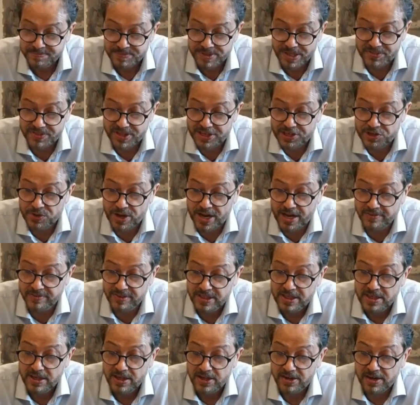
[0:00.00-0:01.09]
And then you
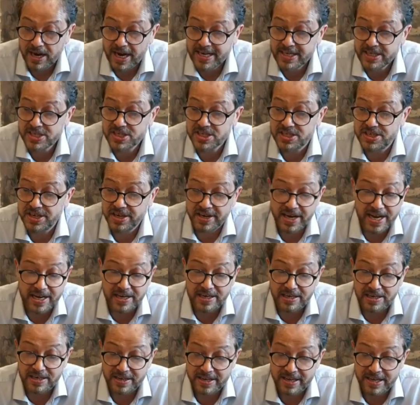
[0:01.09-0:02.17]
have rights
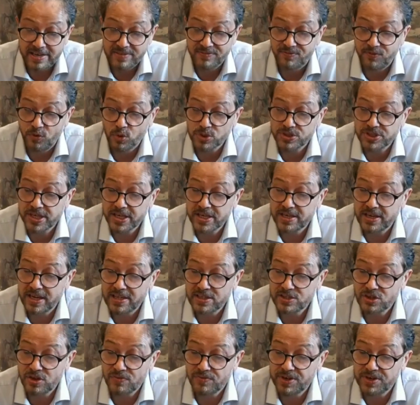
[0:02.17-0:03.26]
derailed, enforcing
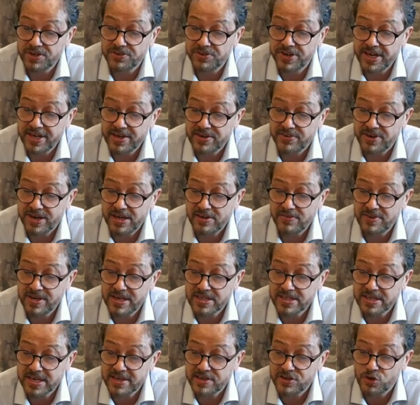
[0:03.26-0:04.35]
nuns of a train,
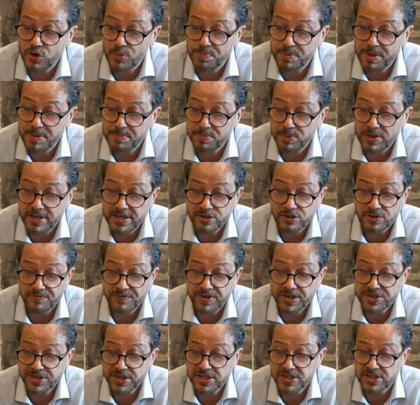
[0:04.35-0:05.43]
railways and UP police
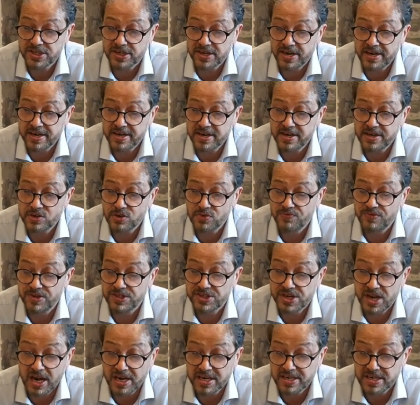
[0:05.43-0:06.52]
officials surrendered to
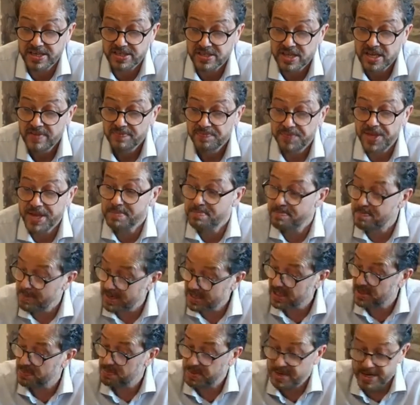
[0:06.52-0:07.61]
vigilantes. They
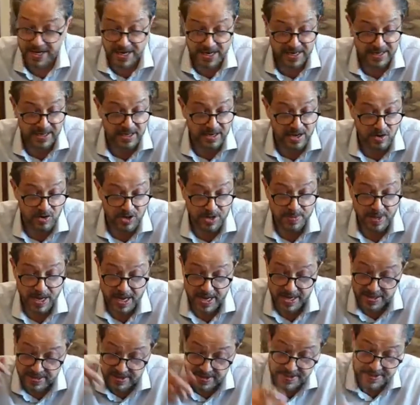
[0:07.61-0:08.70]
must be held accountable. I
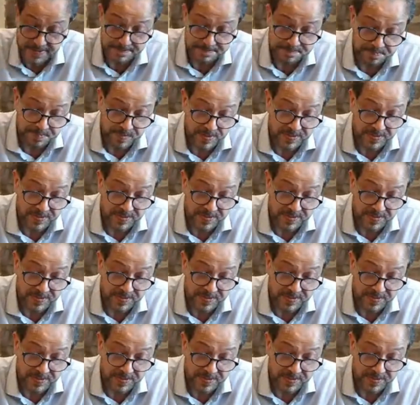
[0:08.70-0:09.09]
agree.